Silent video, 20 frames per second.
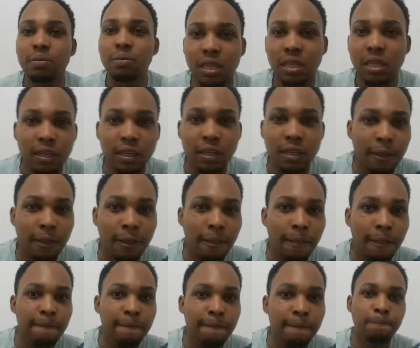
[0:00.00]
thing.
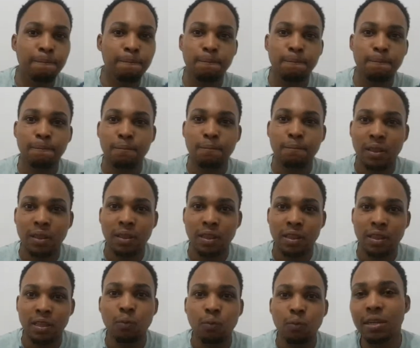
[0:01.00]
Them
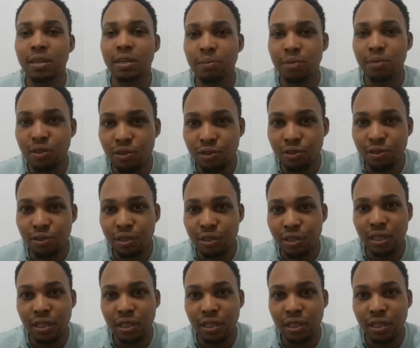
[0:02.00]
wait them turn.